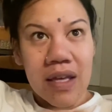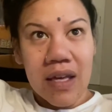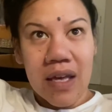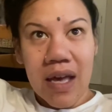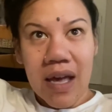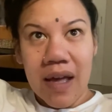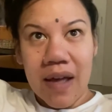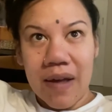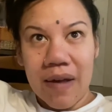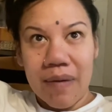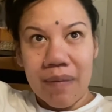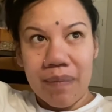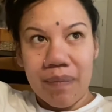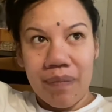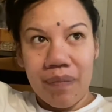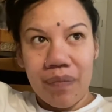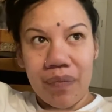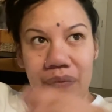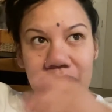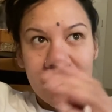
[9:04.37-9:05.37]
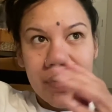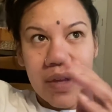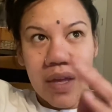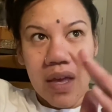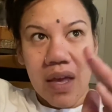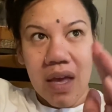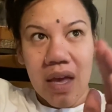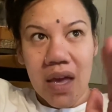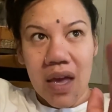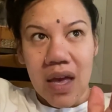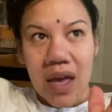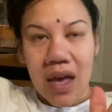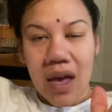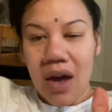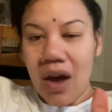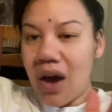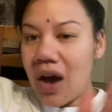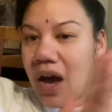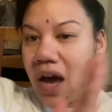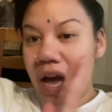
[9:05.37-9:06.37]
I
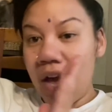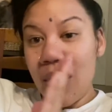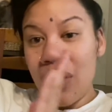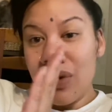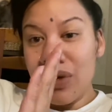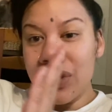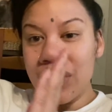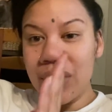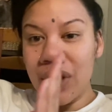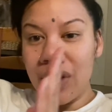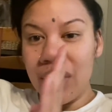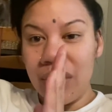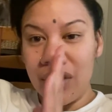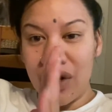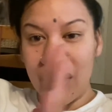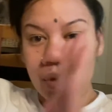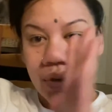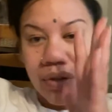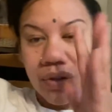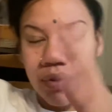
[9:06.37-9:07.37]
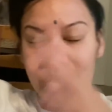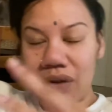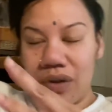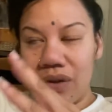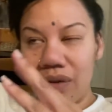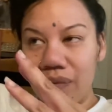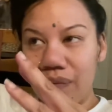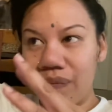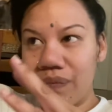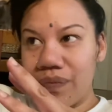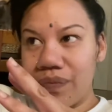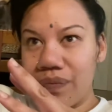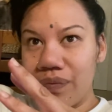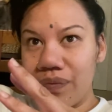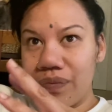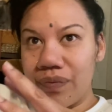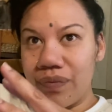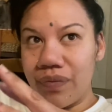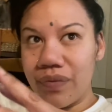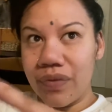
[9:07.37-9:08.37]
also know
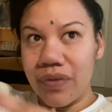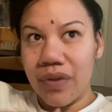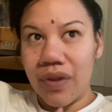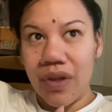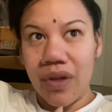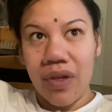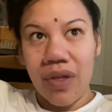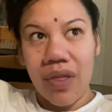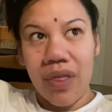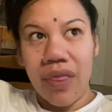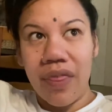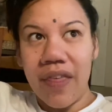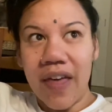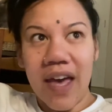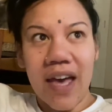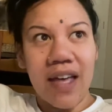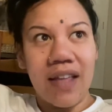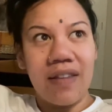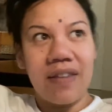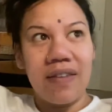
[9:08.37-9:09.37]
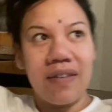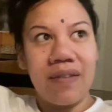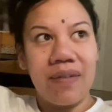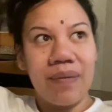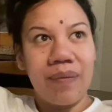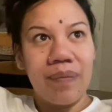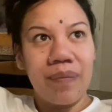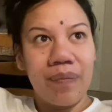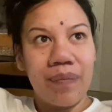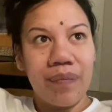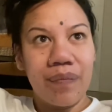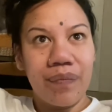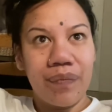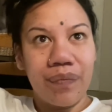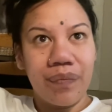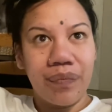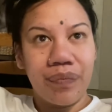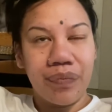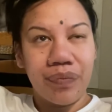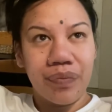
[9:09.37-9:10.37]
that
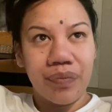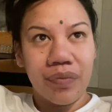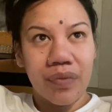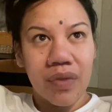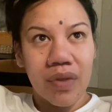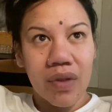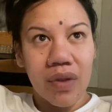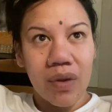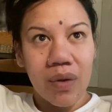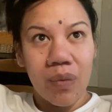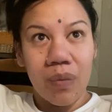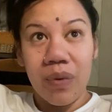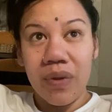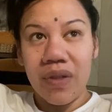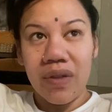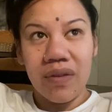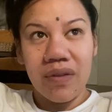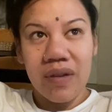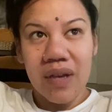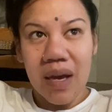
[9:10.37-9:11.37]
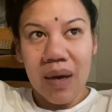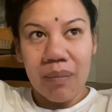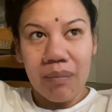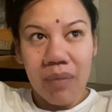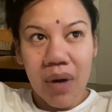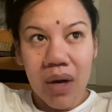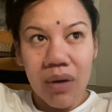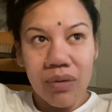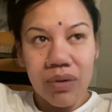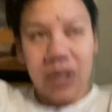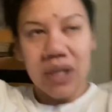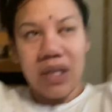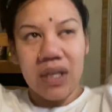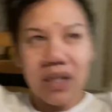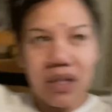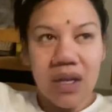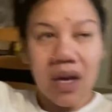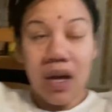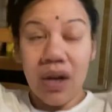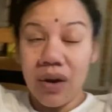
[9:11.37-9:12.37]
within Te Ao
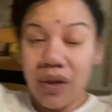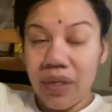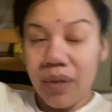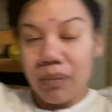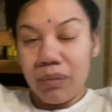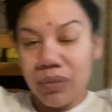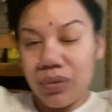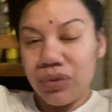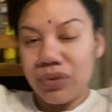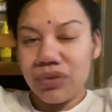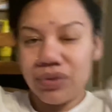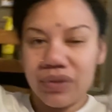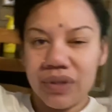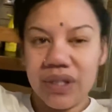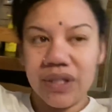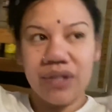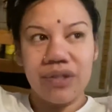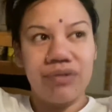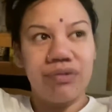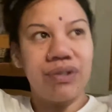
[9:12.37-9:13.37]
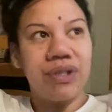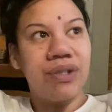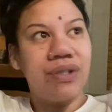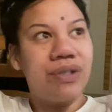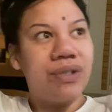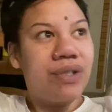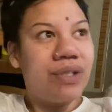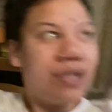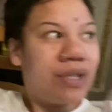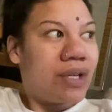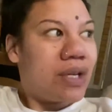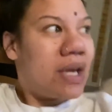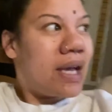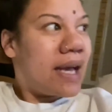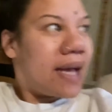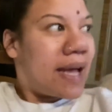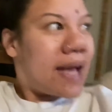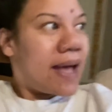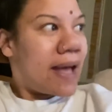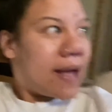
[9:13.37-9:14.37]
Māori, I know the motoi is real.
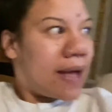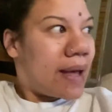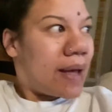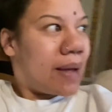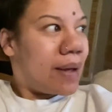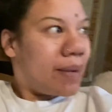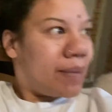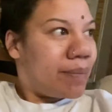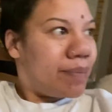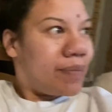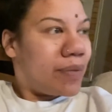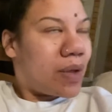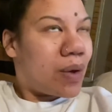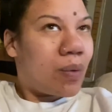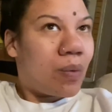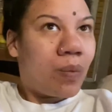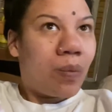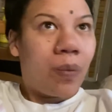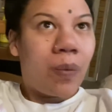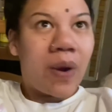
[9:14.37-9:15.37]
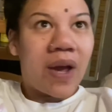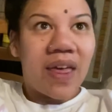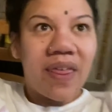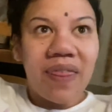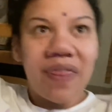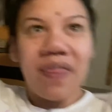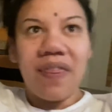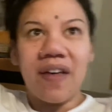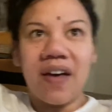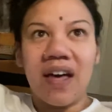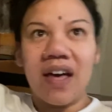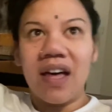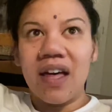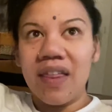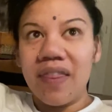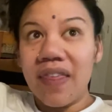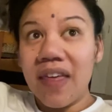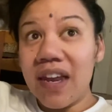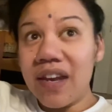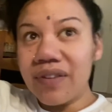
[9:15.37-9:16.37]
Whether
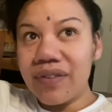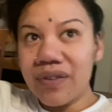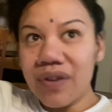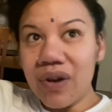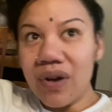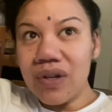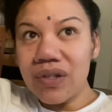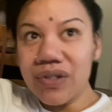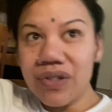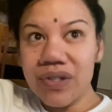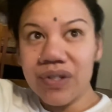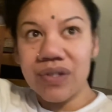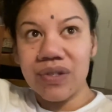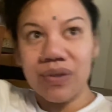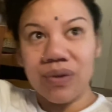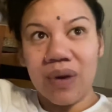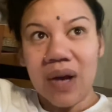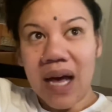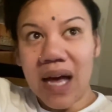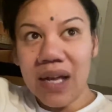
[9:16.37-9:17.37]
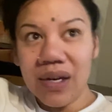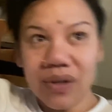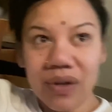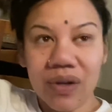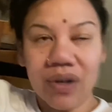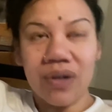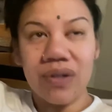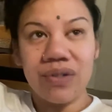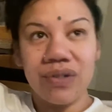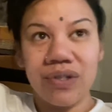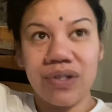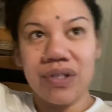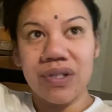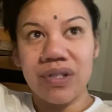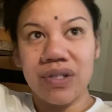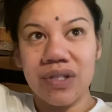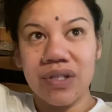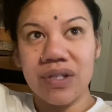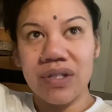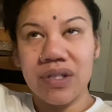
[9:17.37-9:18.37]
that is conscious or
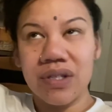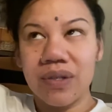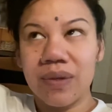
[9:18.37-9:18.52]
unconscious,